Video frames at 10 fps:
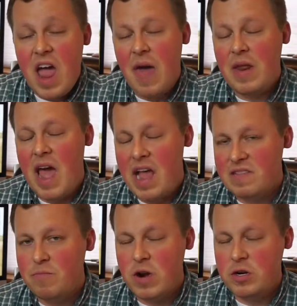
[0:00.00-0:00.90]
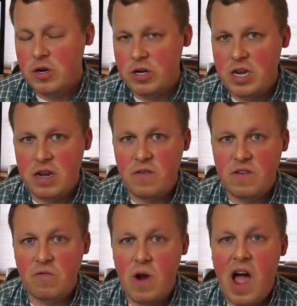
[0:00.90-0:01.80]
and then as the pressure
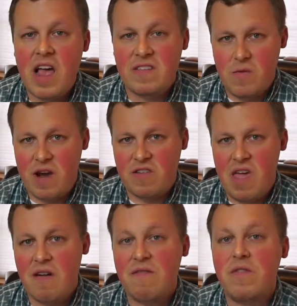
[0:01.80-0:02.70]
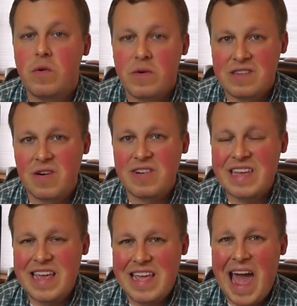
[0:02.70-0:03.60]
continues to rise, you actually have fluid start
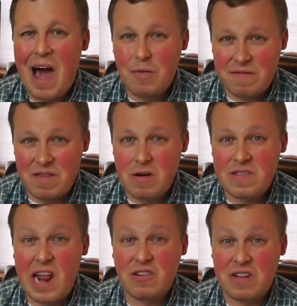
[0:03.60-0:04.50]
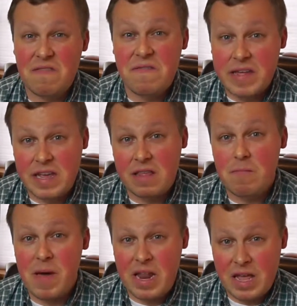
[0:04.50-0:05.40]
leaking out of those and actually filling
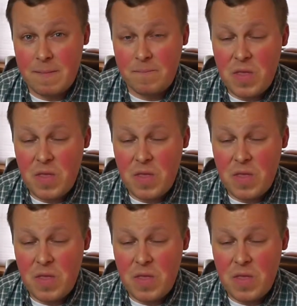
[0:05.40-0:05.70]
the belly.